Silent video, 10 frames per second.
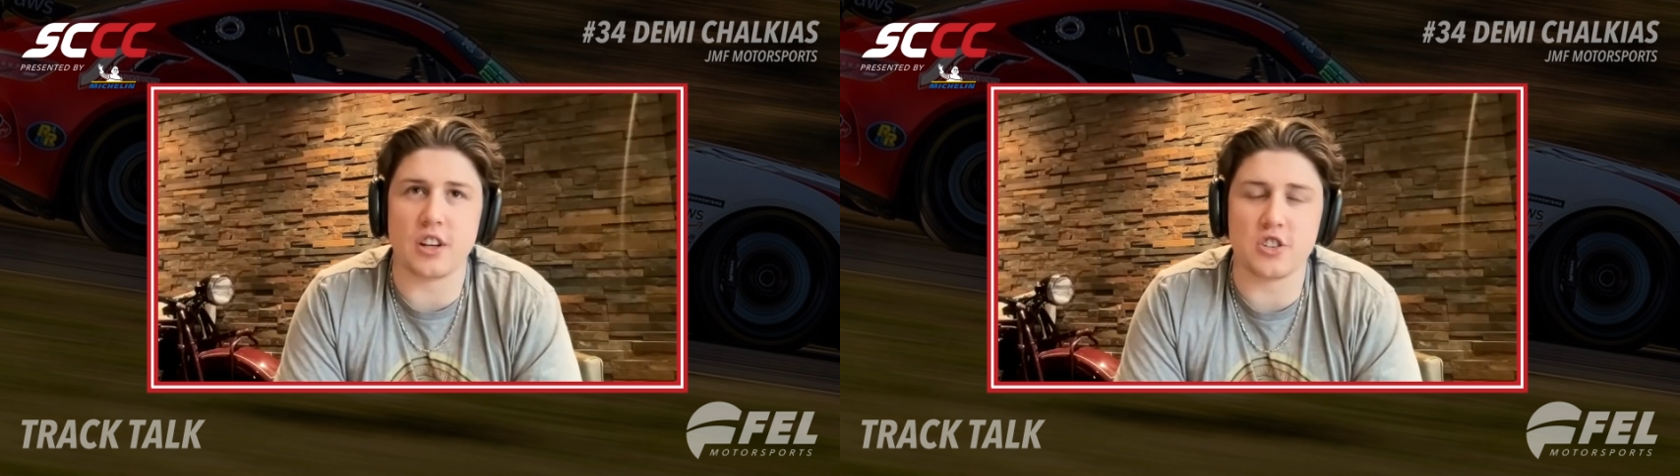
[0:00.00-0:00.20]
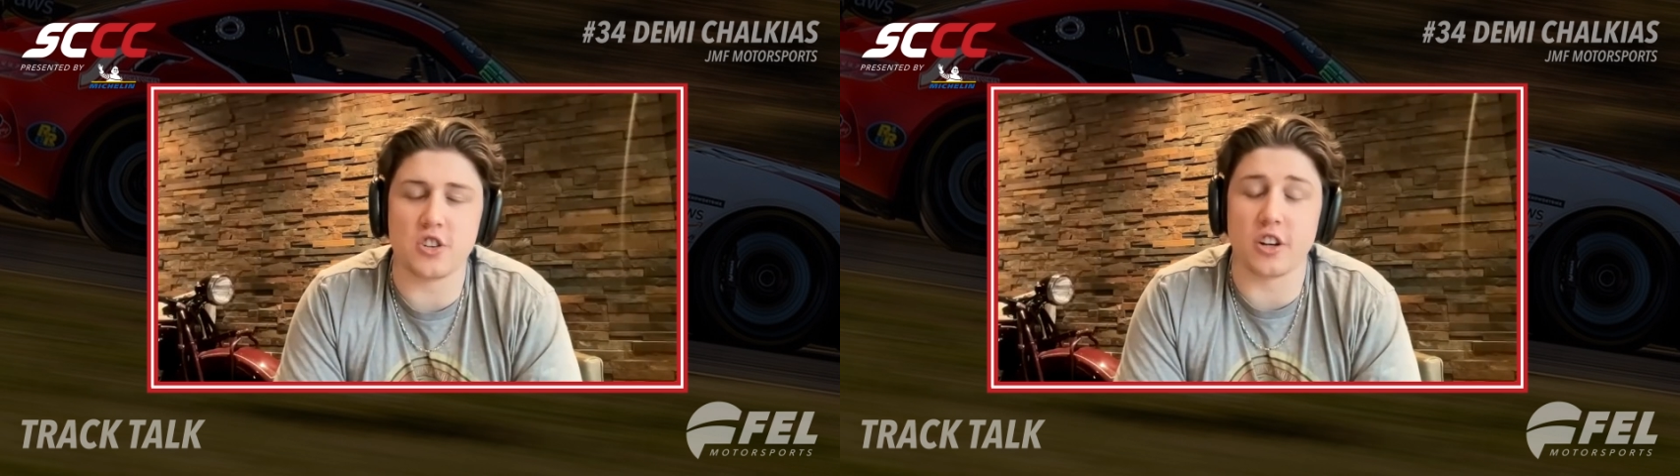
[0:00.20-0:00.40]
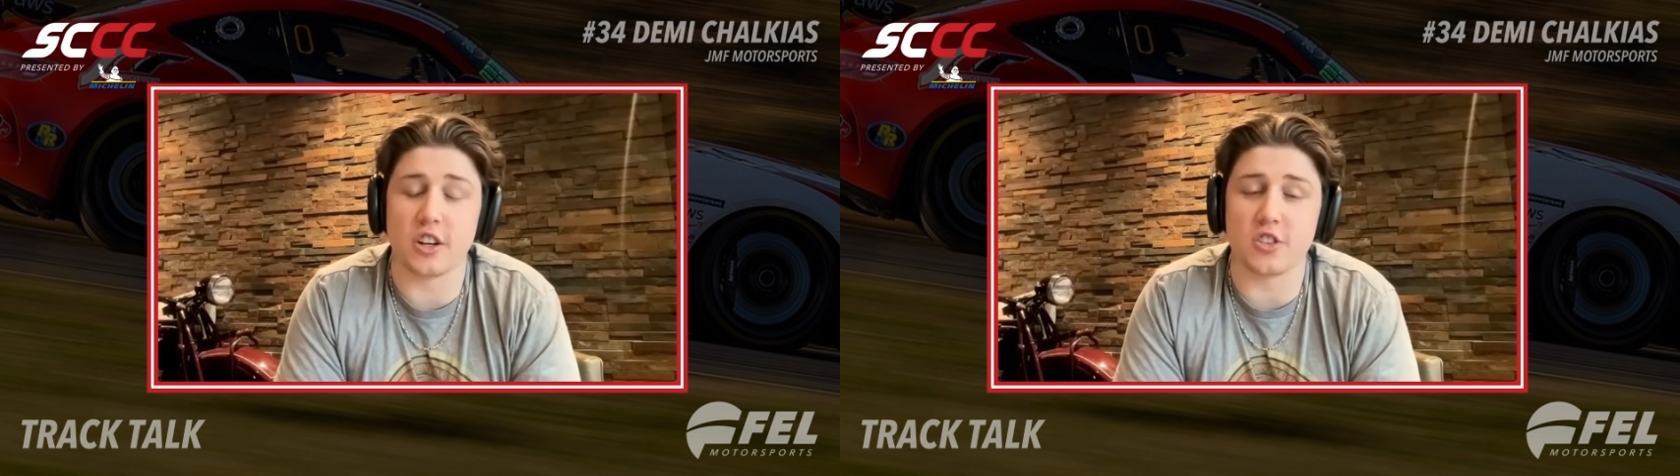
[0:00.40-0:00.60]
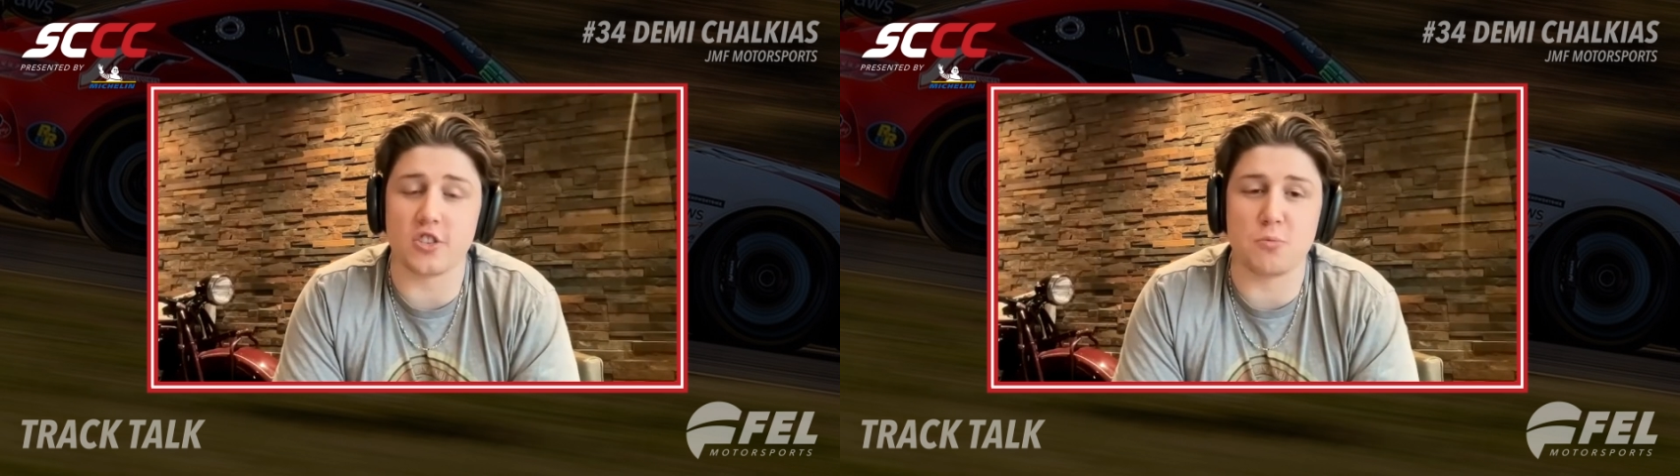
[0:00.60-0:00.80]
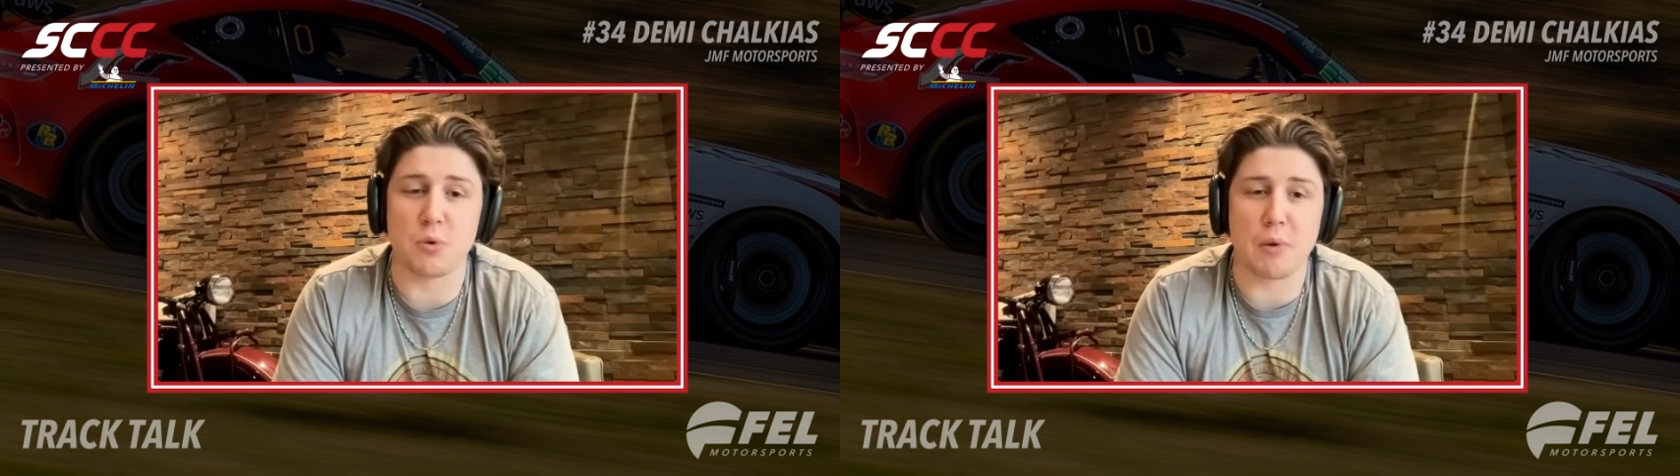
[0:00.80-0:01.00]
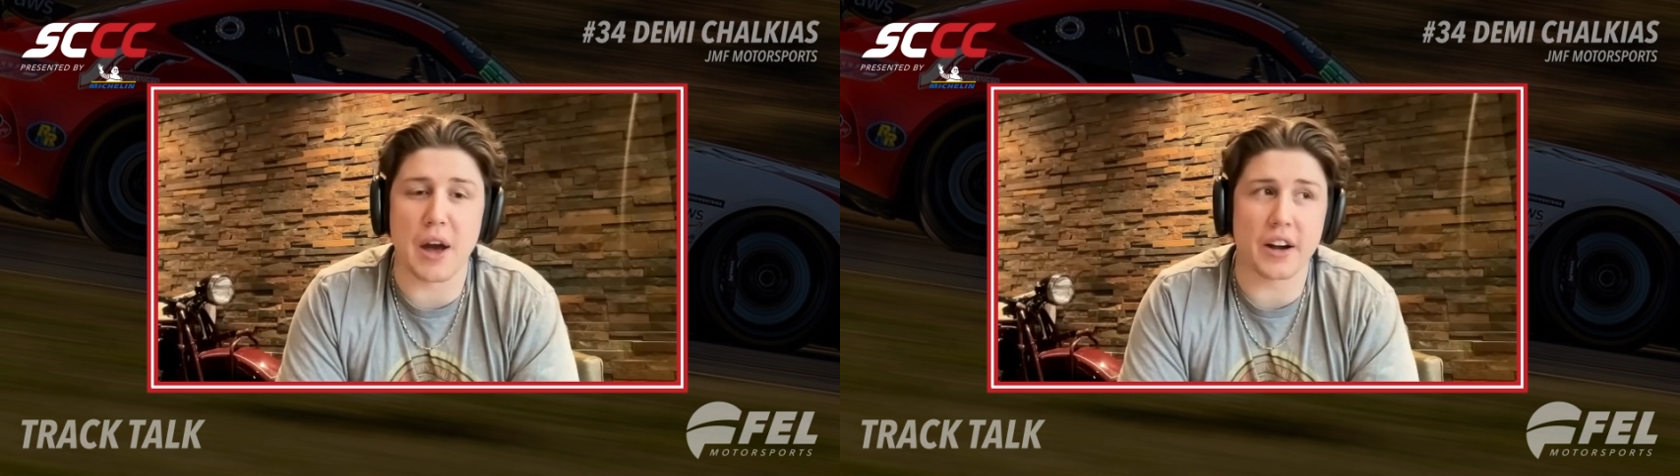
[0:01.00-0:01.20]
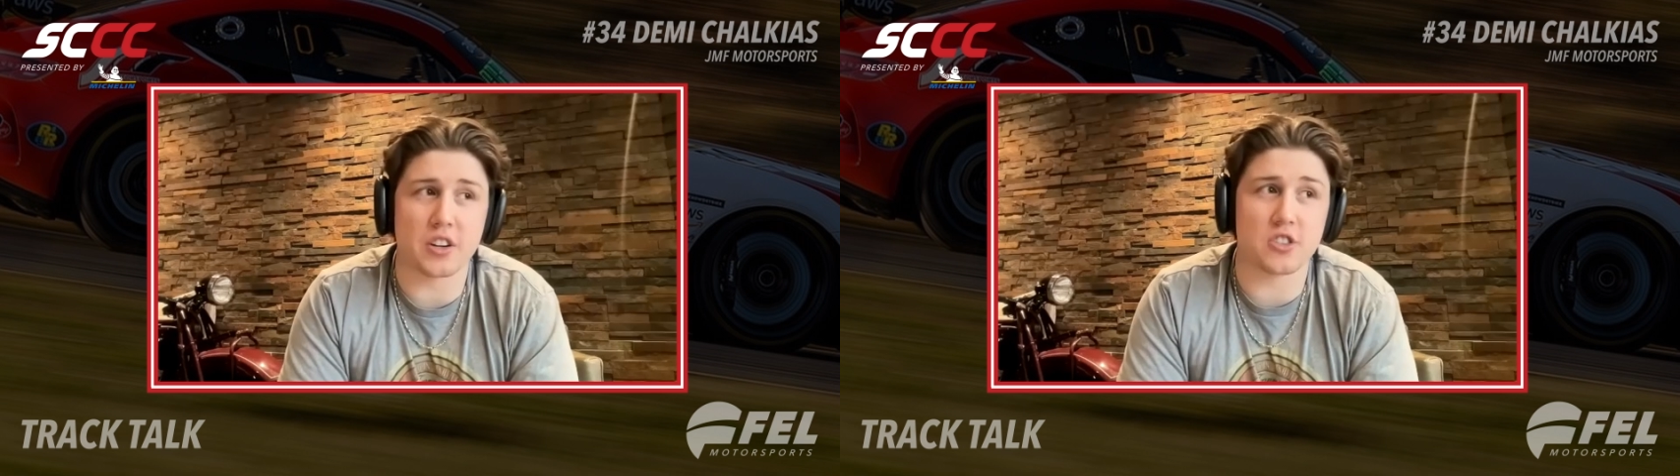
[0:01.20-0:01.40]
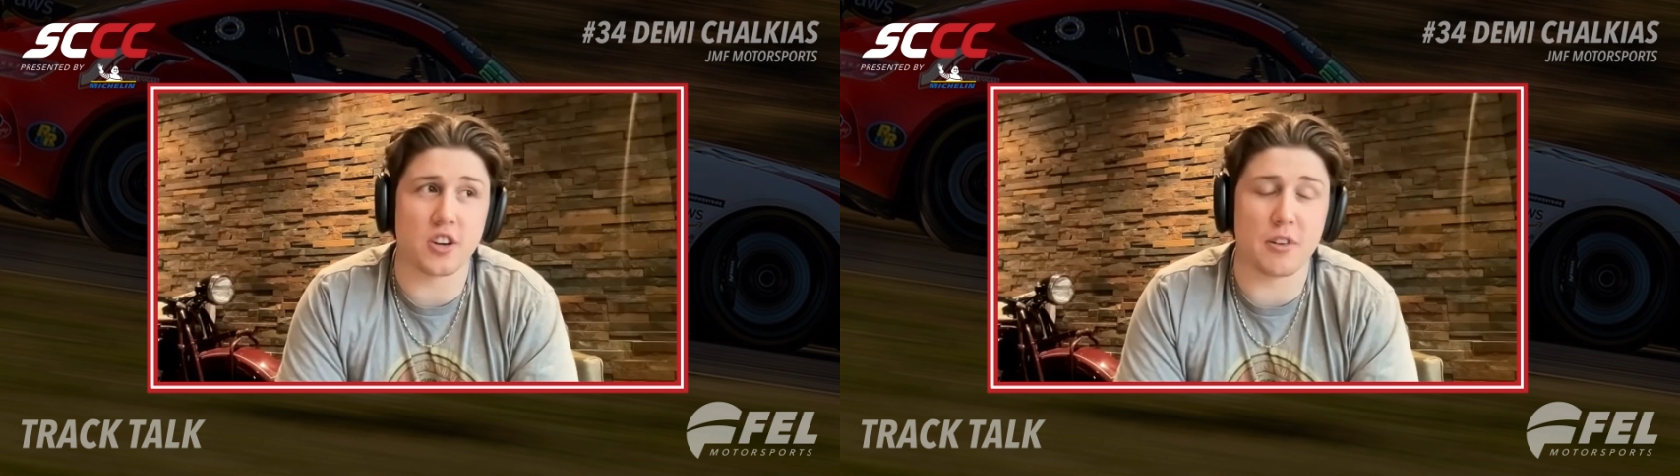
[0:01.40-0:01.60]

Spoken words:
unless you're like a super max